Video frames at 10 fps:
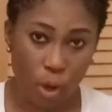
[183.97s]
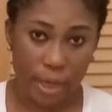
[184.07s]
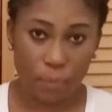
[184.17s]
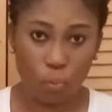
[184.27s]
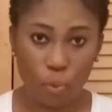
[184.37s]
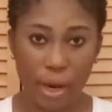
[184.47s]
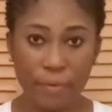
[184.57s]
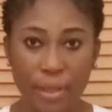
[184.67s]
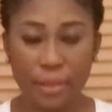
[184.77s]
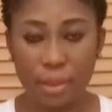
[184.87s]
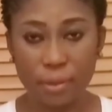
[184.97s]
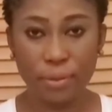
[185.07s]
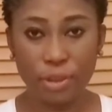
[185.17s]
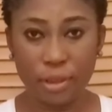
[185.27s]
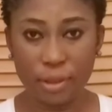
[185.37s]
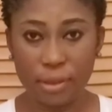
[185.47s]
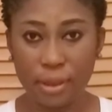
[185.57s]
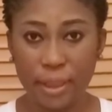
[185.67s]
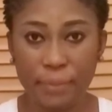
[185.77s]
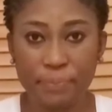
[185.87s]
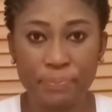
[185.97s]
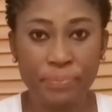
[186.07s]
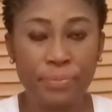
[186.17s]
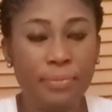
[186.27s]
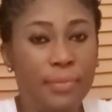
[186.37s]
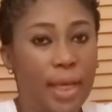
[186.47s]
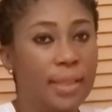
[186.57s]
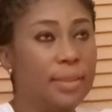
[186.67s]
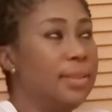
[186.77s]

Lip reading: what I'm wearing, though, you can see there's a